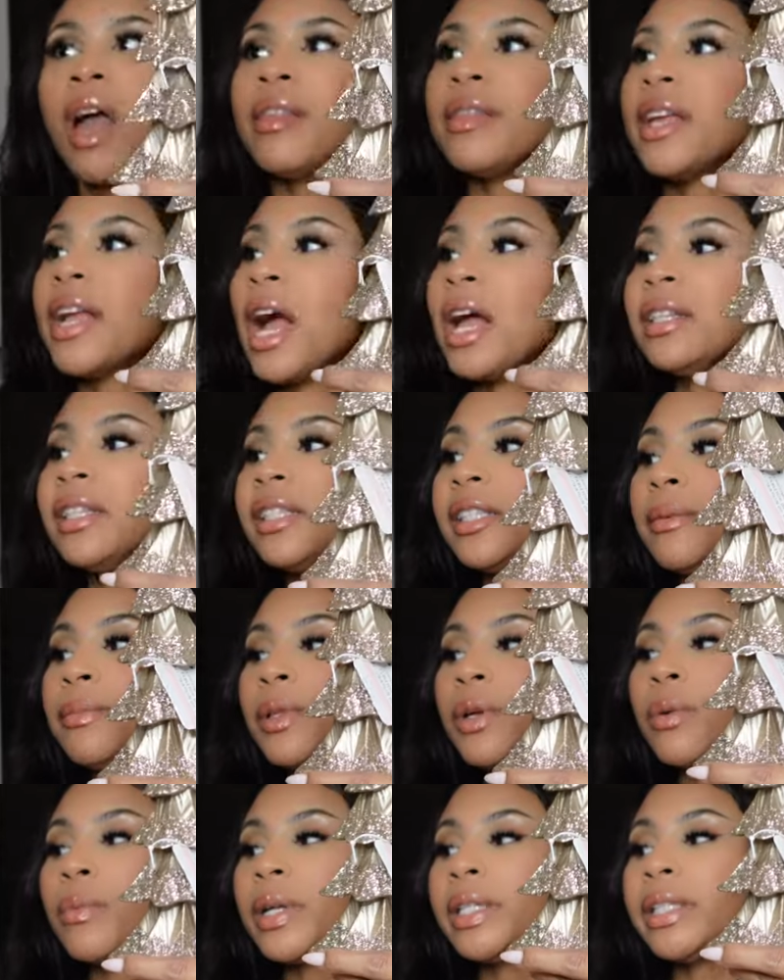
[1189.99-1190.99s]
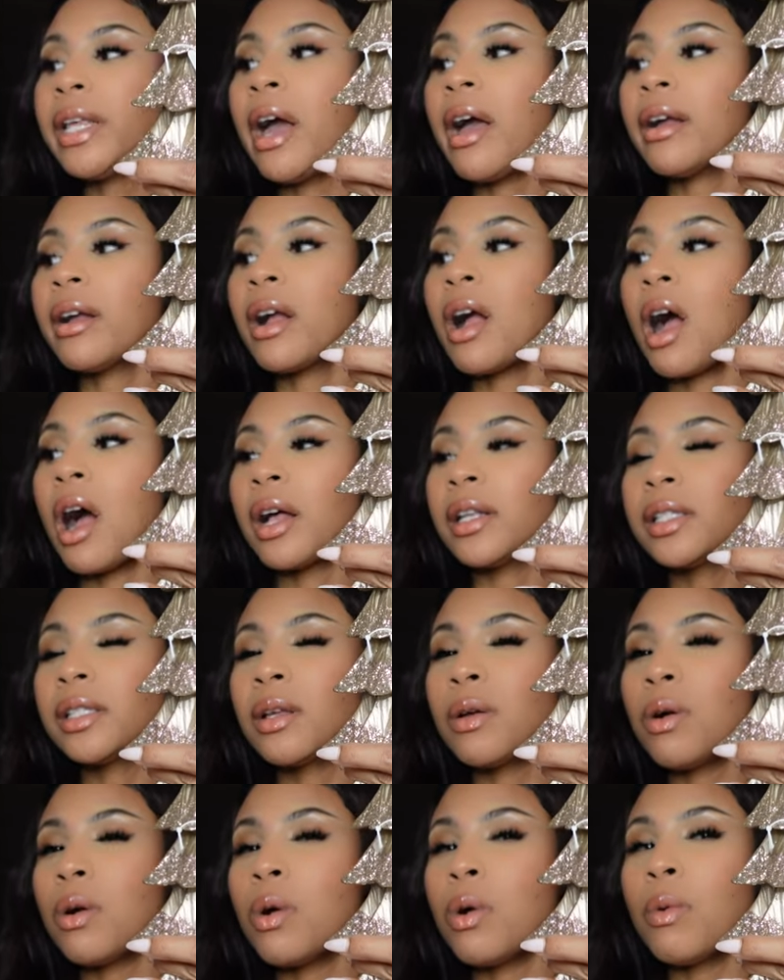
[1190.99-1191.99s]
They had similar ones at
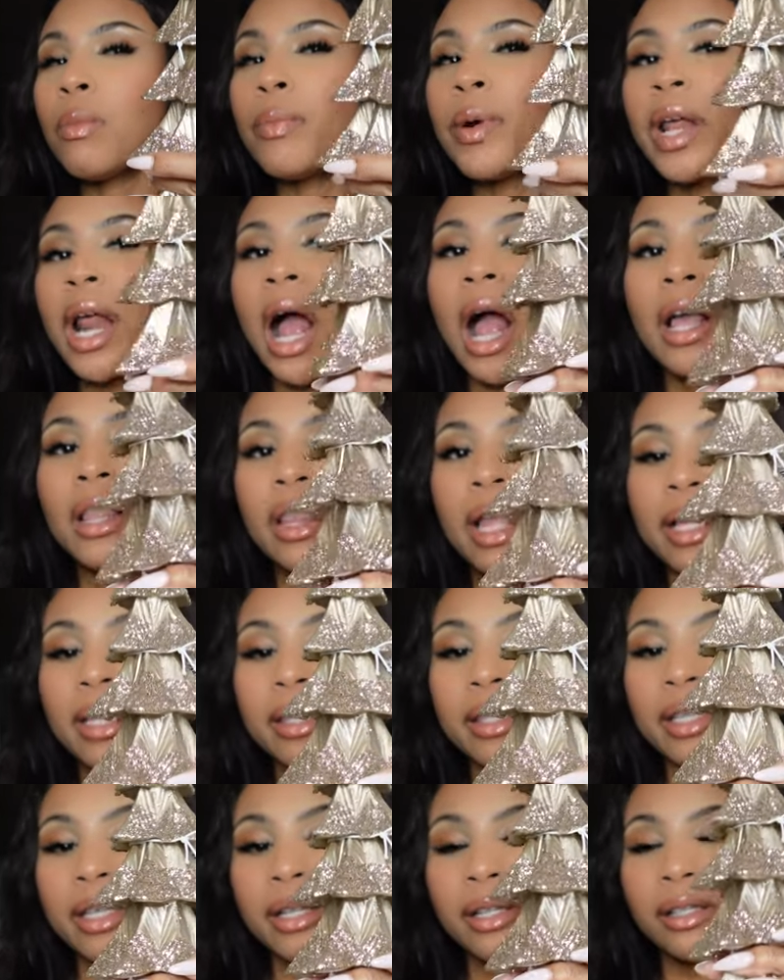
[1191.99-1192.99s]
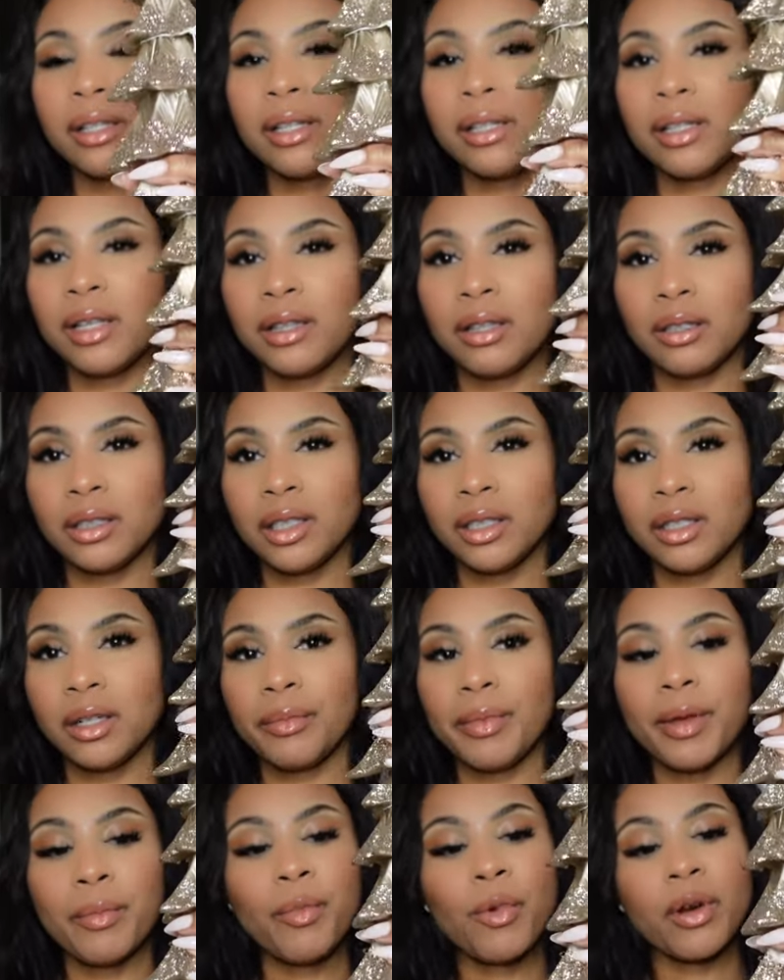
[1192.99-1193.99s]
Costco, but I like these because they looked a
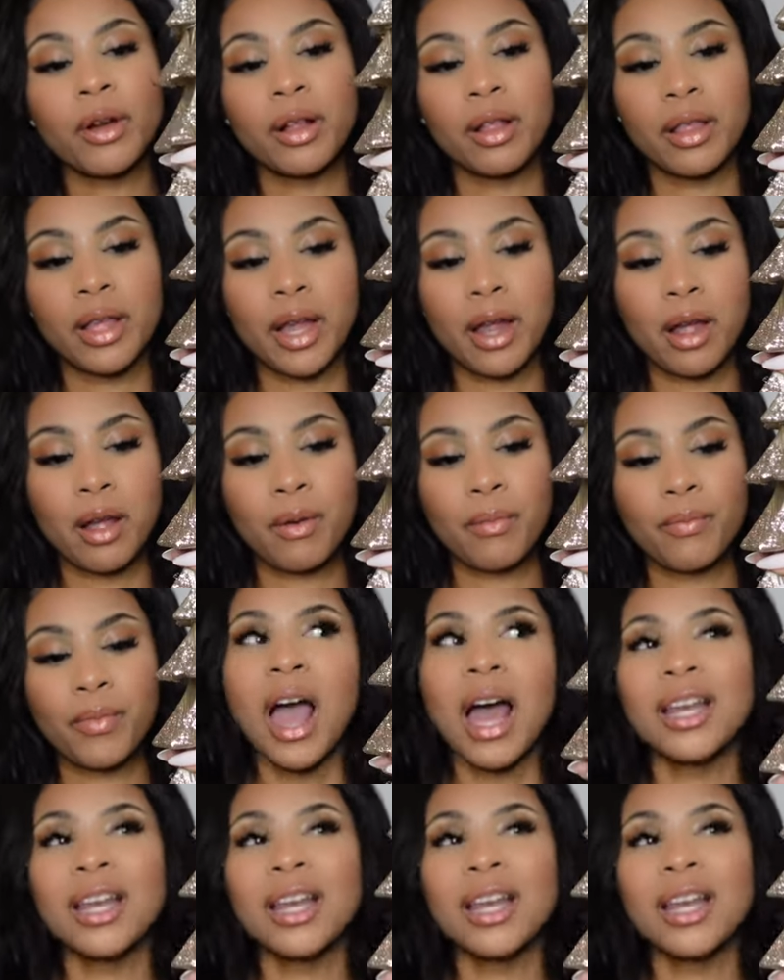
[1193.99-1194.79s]
little bit more glam.